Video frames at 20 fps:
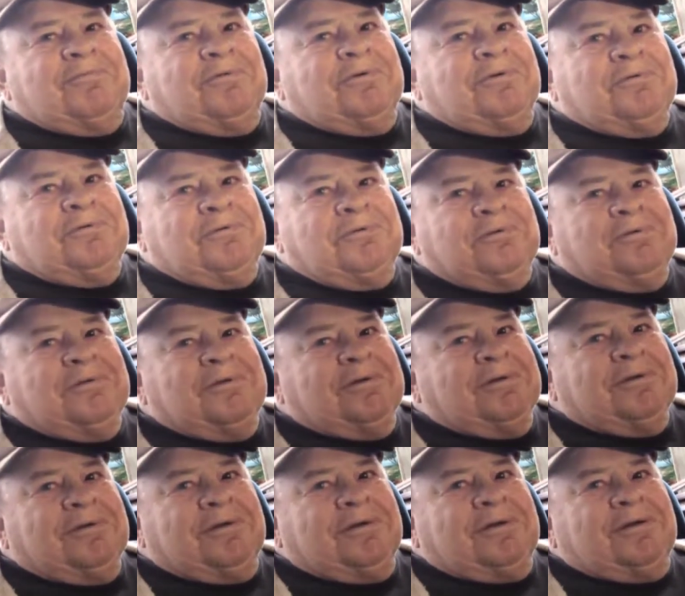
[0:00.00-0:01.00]
We're
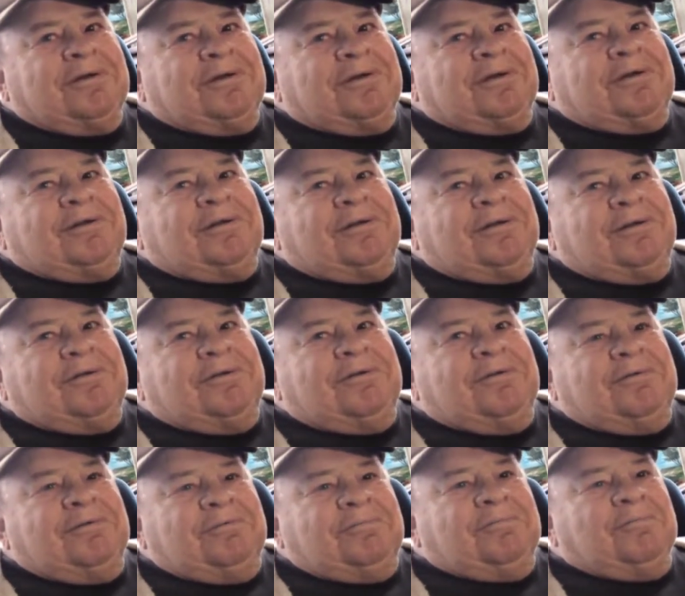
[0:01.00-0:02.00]
uh-huh.
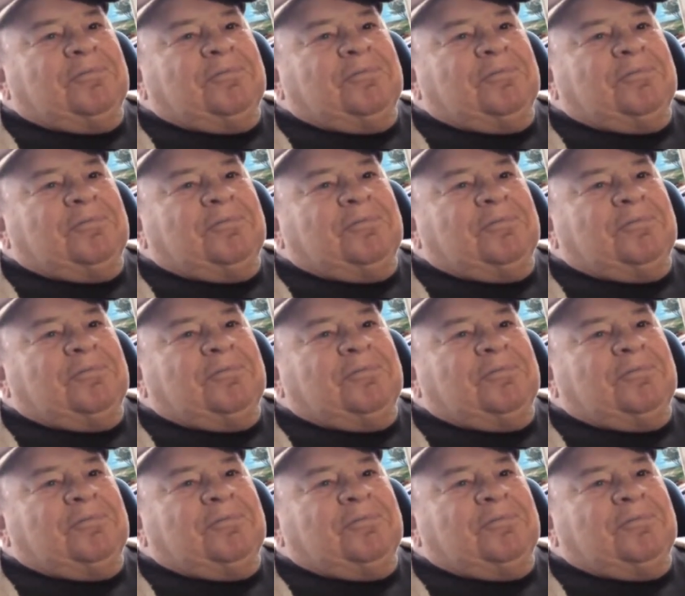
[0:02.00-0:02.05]
we're